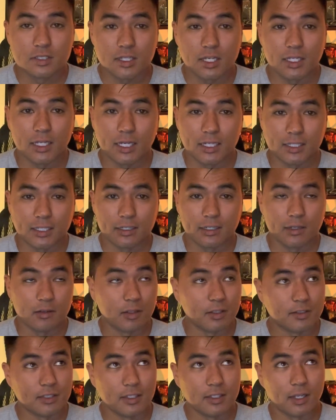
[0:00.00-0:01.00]
I
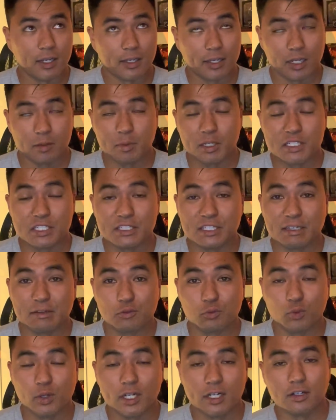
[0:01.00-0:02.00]
got to mention that as
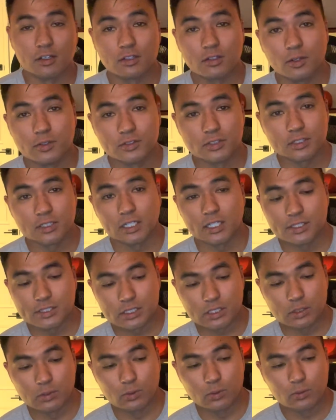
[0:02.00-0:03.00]
well. Closing costs,
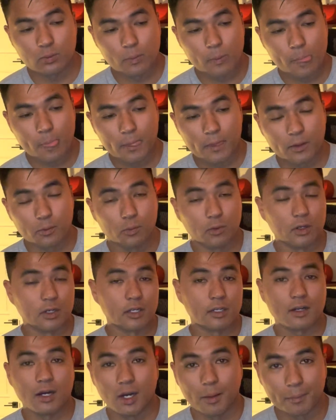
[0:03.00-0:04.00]
you want
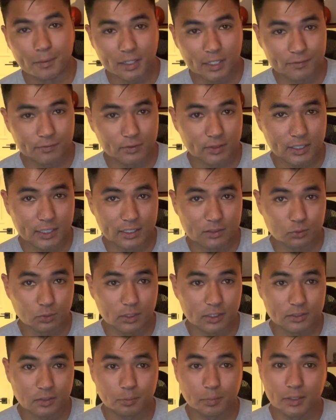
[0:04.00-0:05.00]
to accommodate for that as
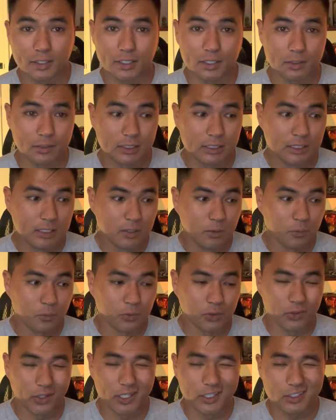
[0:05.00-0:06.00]
well, depending
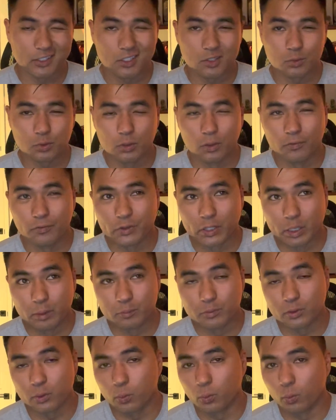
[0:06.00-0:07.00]
where you're at. Good rule of thumb,
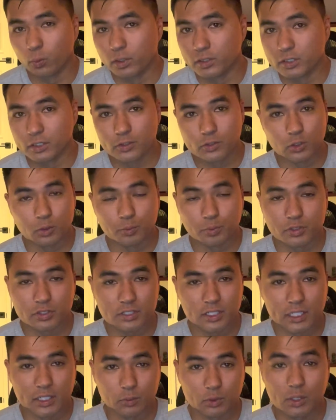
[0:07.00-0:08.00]
you're 1% to
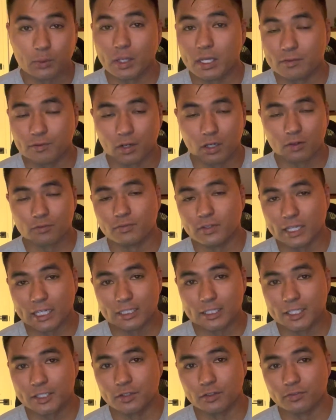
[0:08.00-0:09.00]
2%. We waive our VA
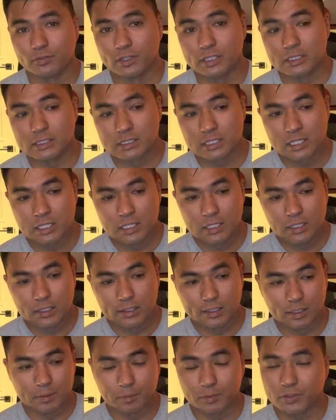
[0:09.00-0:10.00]
lender fees,
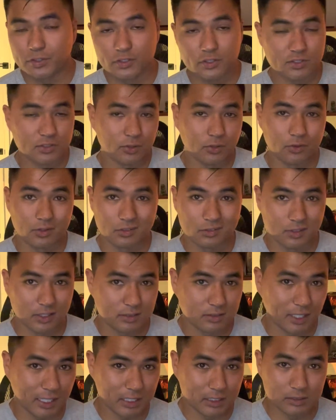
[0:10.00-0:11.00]
but there's still things like
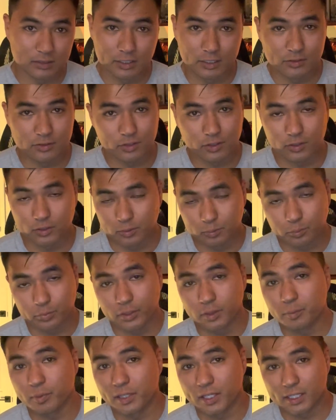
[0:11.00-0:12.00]
title and escrow and
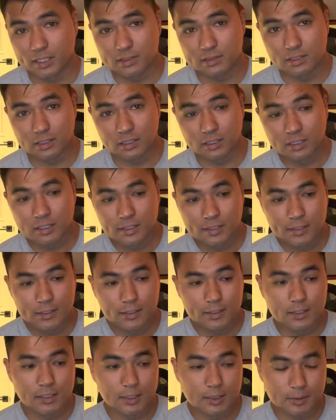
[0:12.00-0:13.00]
prepaids
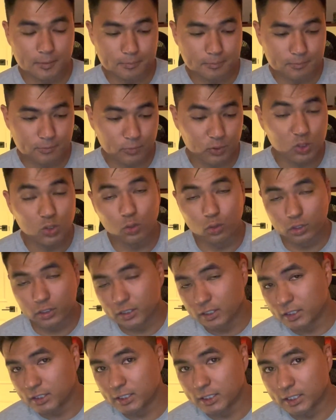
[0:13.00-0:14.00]
and recording
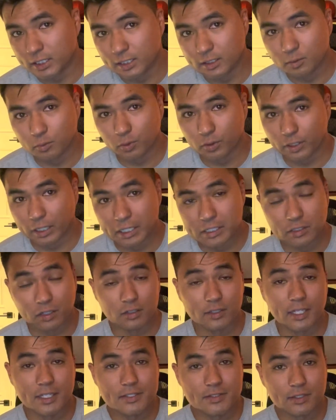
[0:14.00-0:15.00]
the deed and the mortgage, all
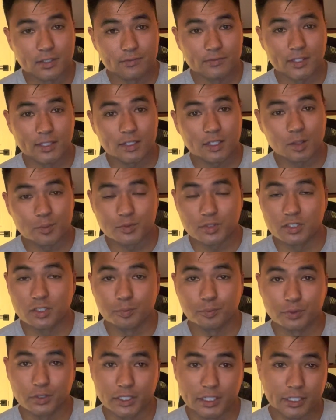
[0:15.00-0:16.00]
that stuff that comes into
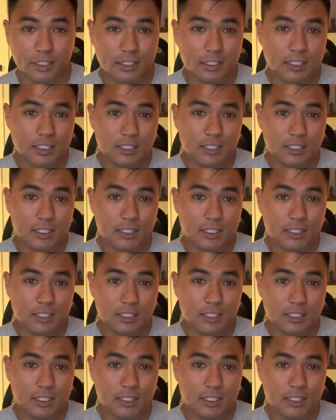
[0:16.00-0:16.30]
play.